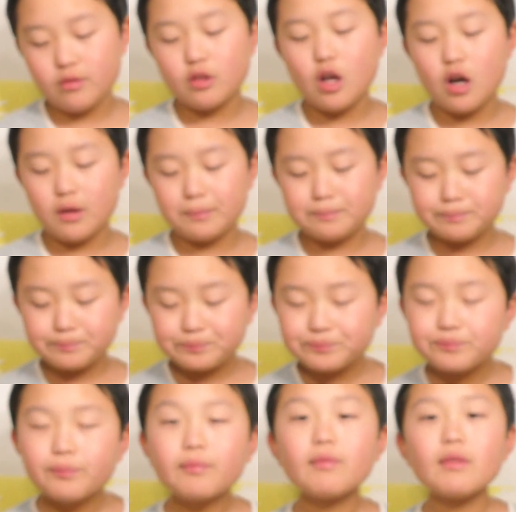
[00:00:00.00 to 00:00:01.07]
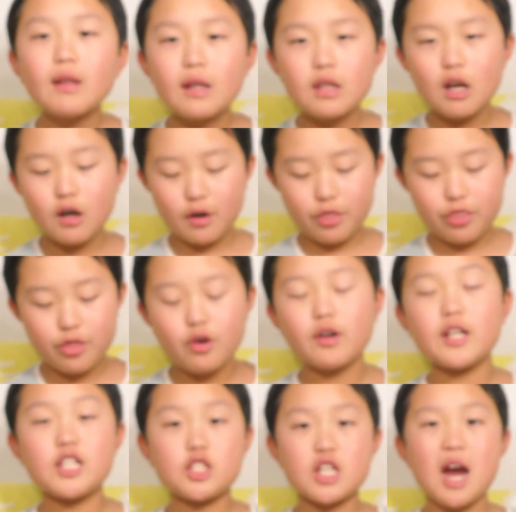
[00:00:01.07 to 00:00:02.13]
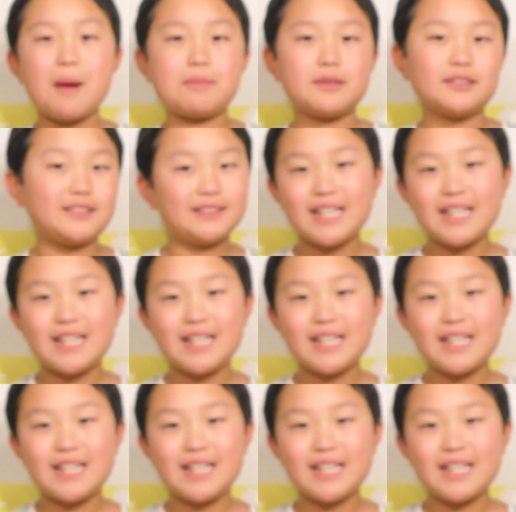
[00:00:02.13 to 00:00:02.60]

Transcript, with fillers: long there are 30 chapters.